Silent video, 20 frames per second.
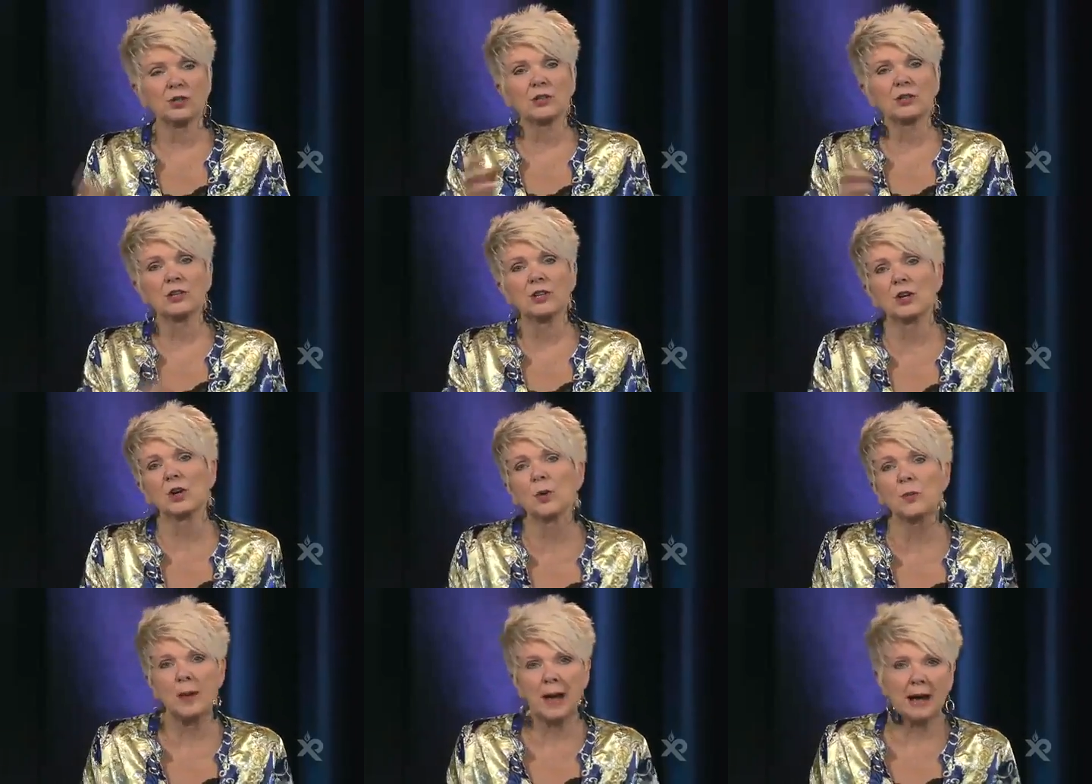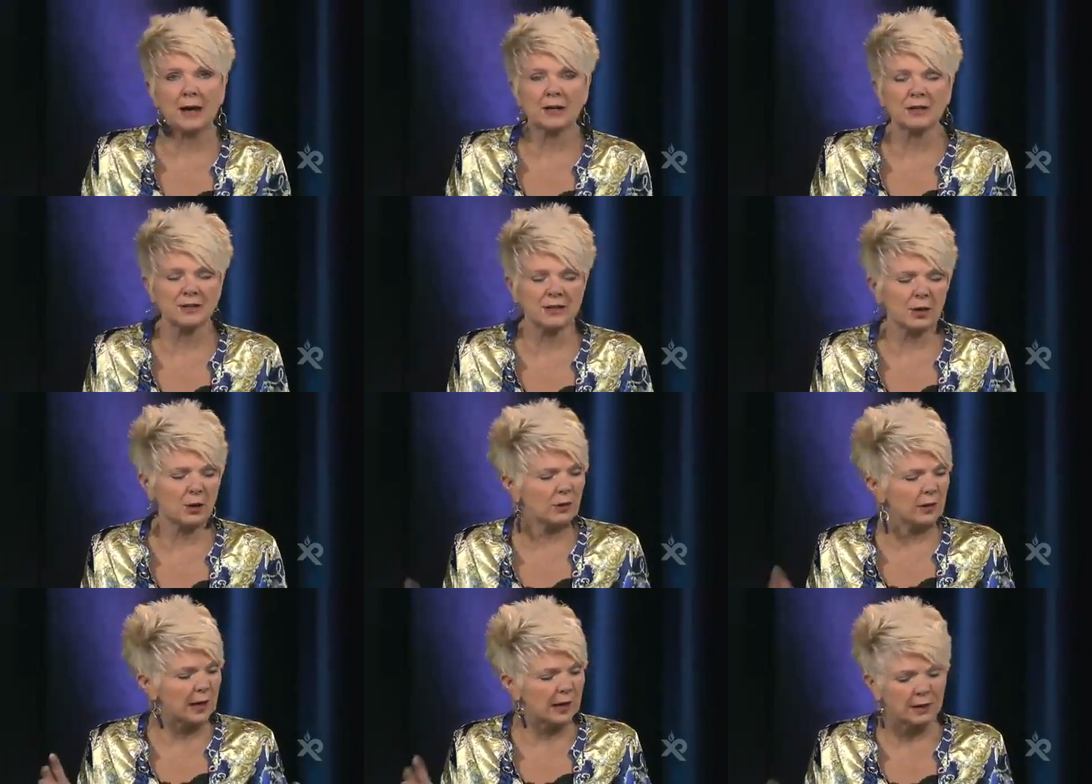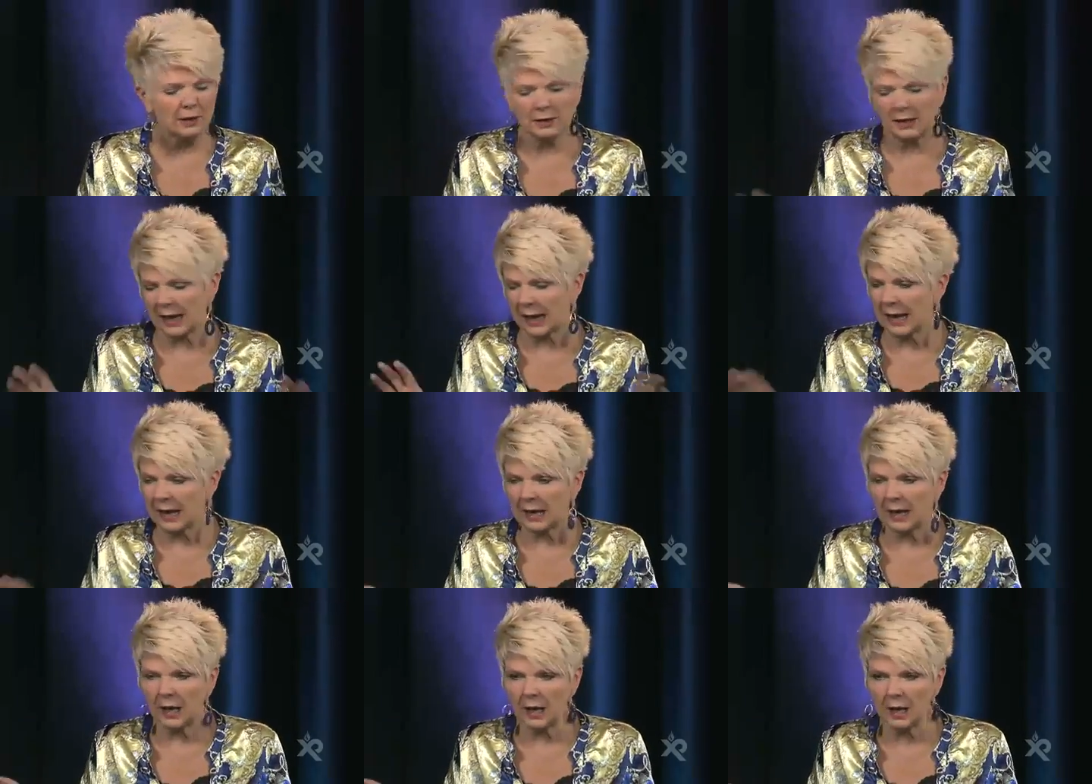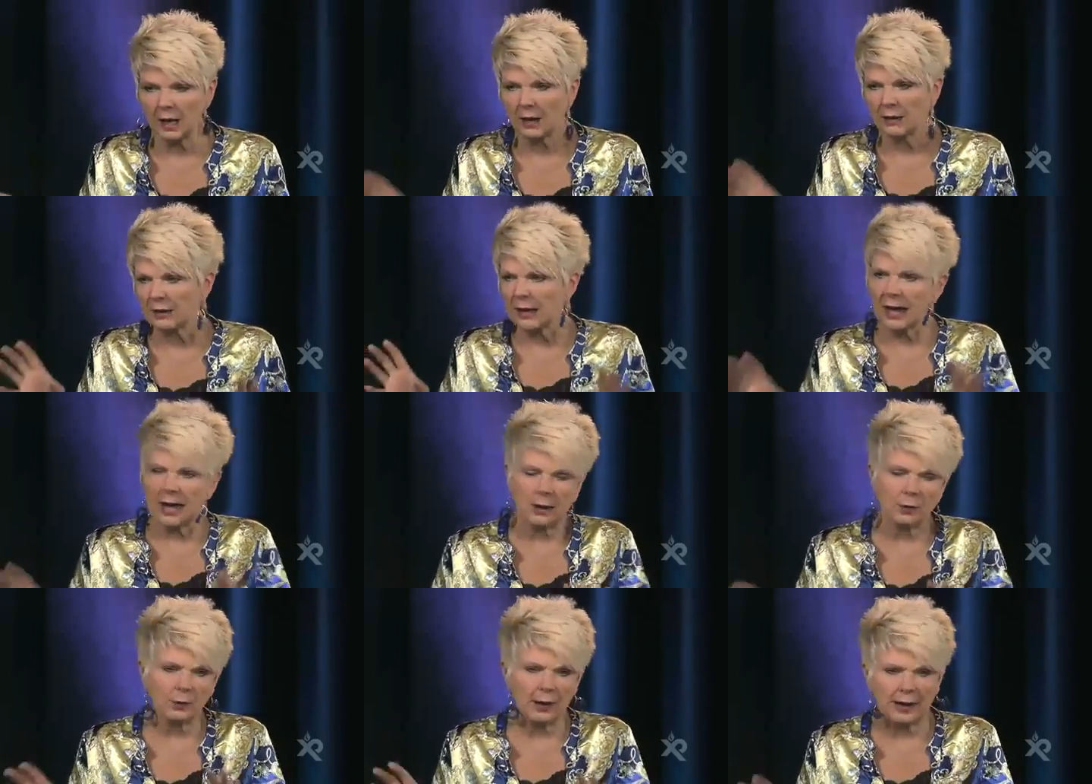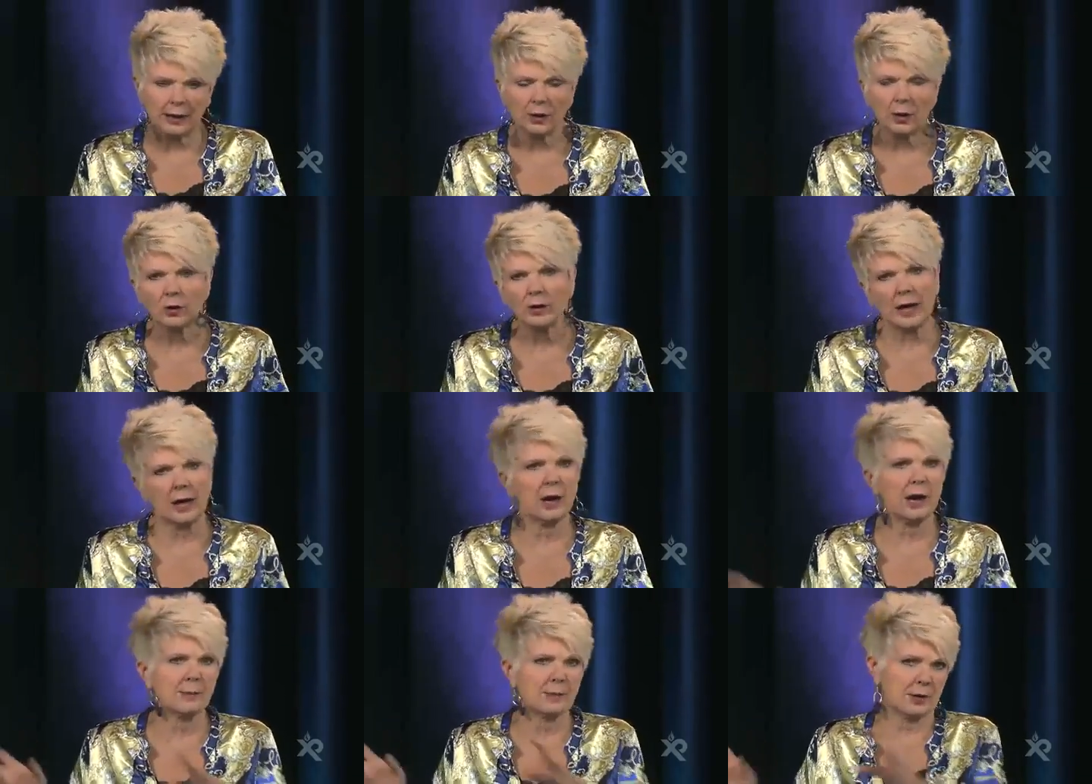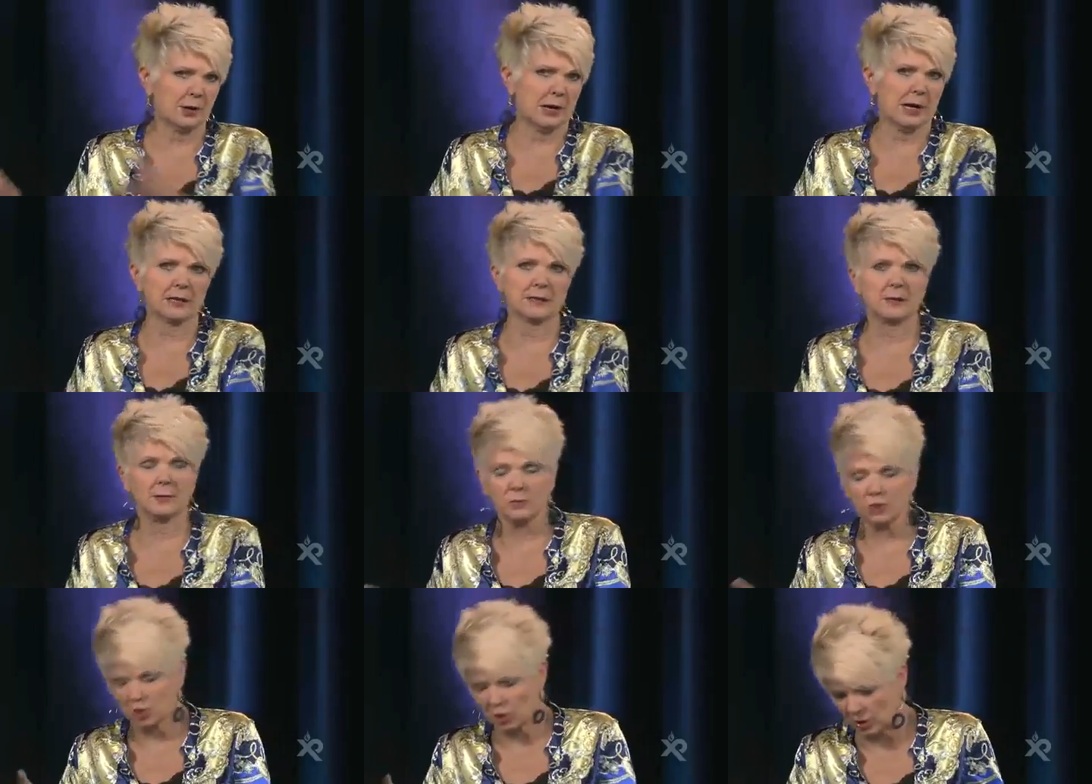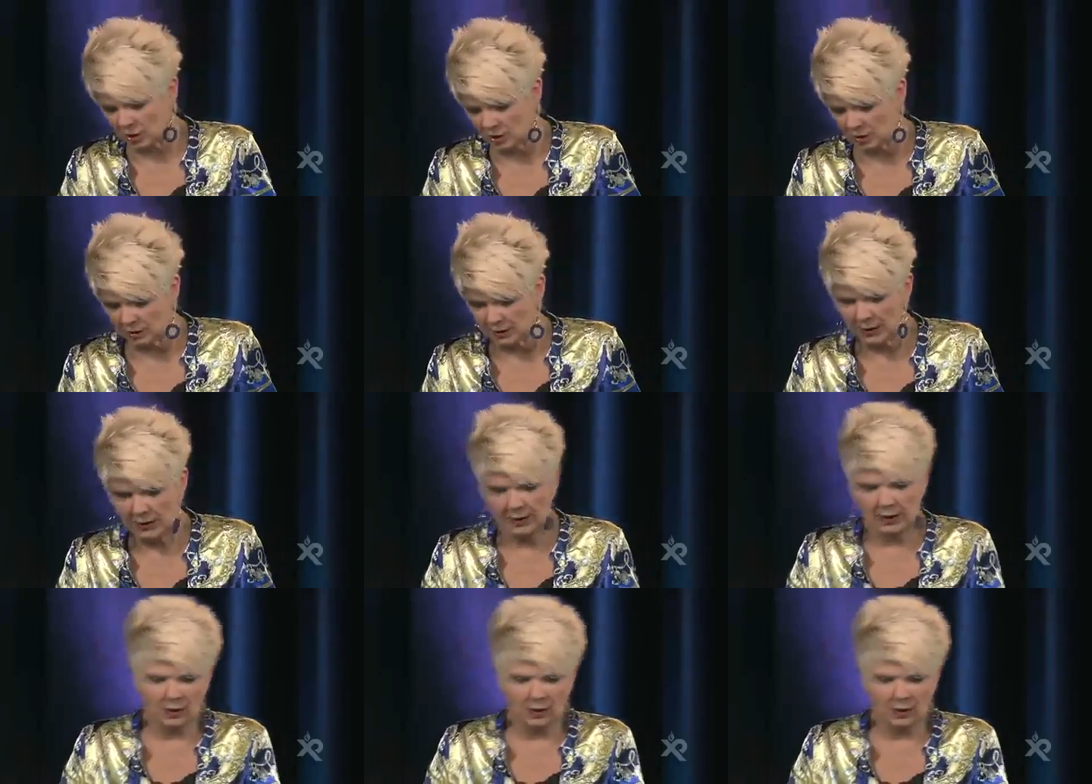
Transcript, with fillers: You, you go back and say, okay, cake cake, right? Okay, I better add some sugar.